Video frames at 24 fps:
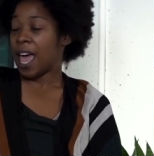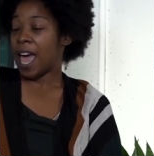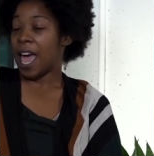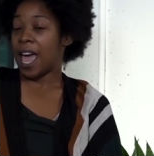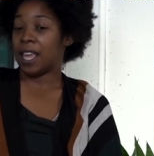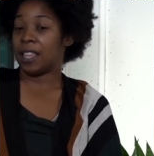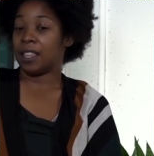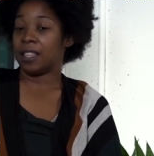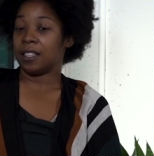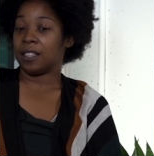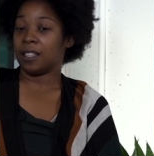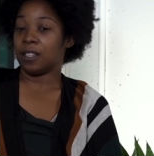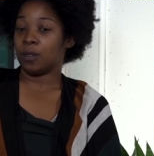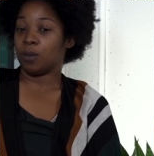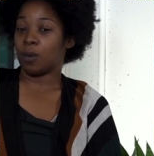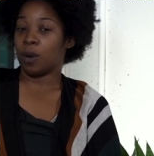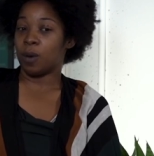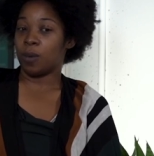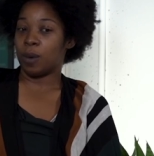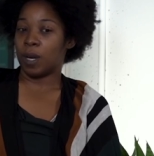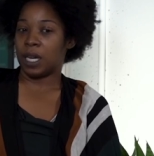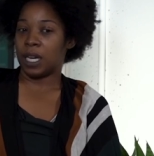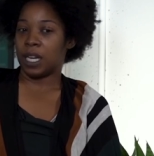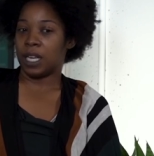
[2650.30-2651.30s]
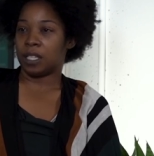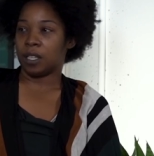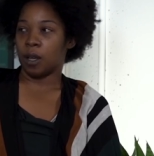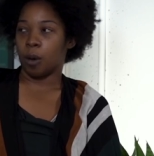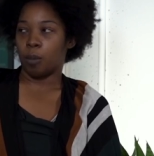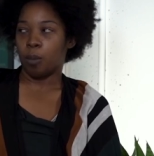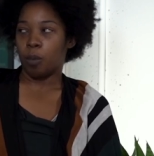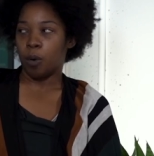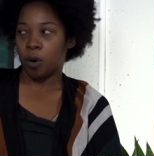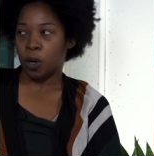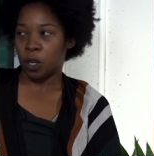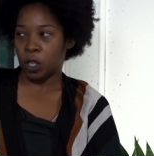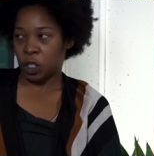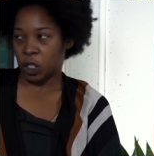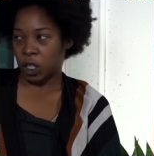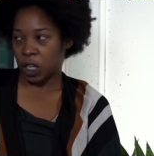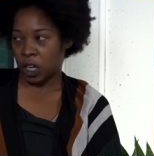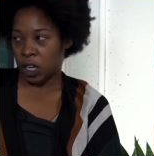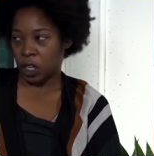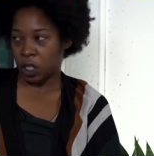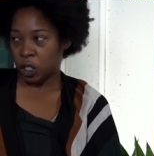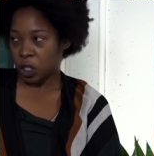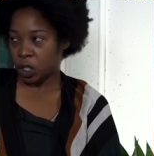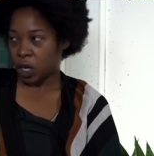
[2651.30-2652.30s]
And this is where we need to push
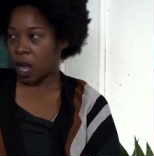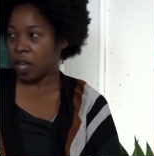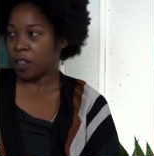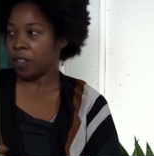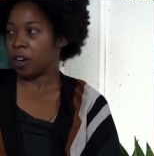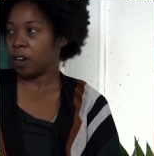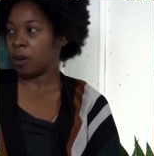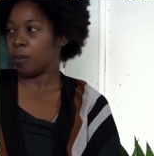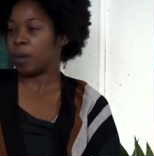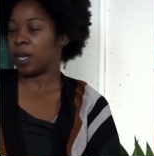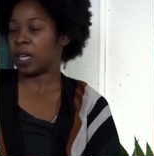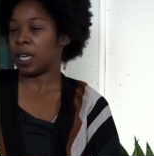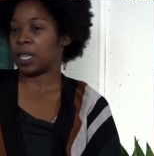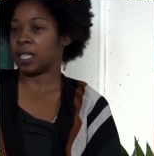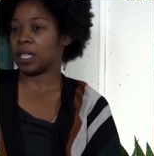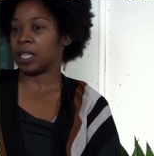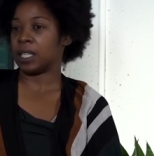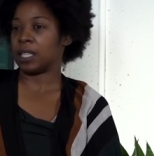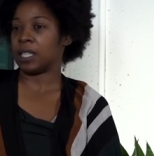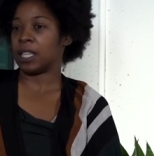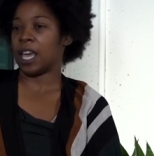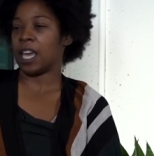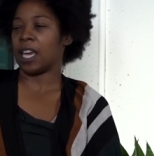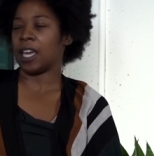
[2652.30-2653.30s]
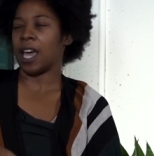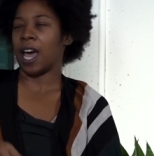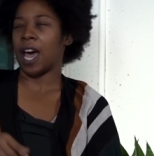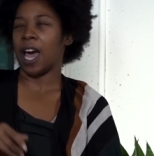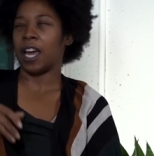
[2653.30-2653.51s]
each other because it's like,